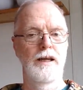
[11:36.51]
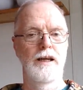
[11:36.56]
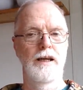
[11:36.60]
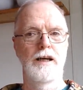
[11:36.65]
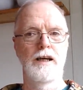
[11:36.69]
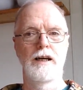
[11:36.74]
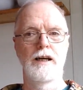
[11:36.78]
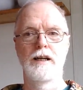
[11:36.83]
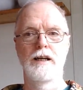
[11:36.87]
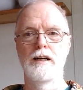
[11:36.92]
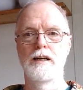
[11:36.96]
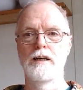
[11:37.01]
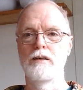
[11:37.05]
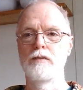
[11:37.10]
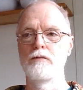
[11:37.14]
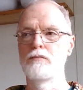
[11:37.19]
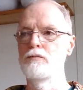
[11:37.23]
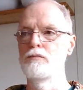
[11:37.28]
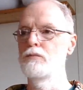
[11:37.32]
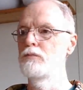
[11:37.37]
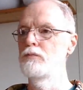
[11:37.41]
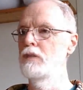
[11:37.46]

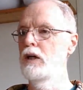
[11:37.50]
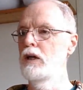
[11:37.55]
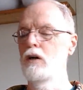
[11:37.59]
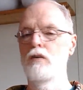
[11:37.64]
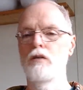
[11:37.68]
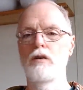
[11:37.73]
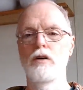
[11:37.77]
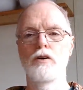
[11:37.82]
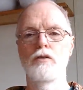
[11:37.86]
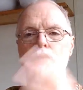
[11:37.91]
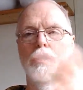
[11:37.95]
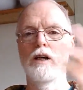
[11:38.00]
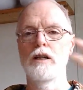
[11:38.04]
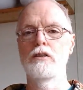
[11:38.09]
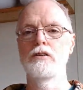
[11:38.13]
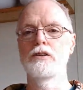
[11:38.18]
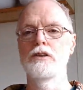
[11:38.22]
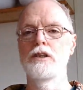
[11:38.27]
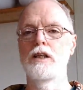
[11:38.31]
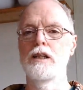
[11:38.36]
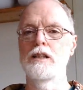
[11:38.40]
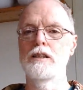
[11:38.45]
A director
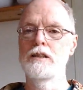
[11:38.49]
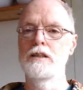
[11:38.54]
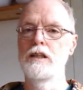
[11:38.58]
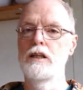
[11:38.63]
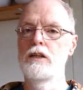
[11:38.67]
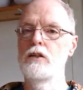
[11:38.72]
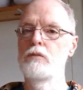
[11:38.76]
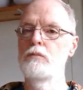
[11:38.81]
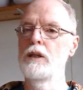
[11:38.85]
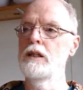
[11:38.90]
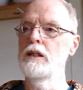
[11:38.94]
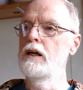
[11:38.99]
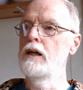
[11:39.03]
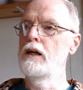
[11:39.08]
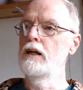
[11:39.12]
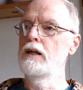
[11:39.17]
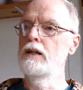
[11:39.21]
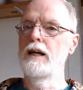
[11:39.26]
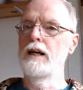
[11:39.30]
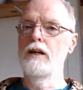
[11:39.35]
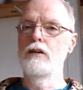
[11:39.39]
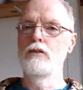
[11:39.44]
says, "Can you make that
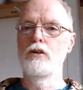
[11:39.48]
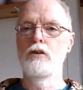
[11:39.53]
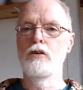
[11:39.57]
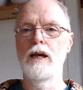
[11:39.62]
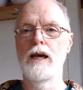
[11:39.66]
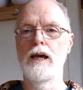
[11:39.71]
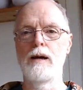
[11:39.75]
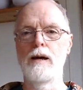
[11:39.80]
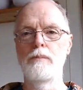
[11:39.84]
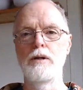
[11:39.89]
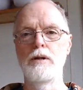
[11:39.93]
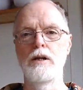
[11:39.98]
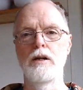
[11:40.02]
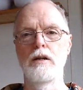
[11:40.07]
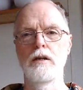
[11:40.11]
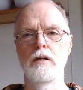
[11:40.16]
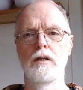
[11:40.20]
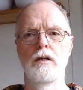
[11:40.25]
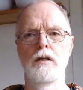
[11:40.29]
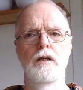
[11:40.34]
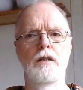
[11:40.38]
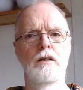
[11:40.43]
cloud look happier?"
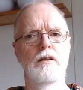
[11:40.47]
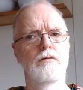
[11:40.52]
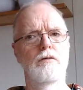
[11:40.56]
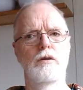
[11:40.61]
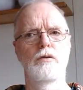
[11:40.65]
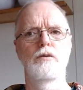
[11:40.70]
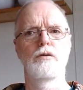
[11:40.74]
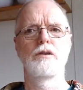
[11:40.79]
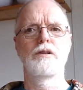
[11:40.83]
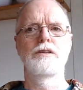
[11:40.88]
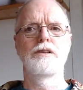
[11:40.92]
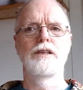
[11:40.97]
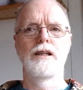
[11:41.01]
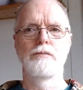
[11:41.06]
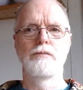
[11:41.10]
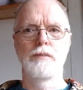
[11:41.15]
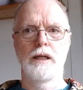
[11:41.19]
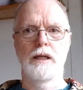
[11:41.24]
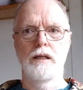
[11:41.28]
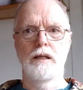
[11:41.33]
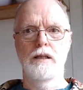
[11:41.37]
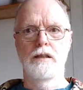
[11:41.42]
Well, what does that
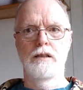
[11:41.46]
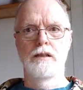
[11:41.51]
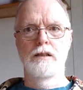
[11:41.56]
mean?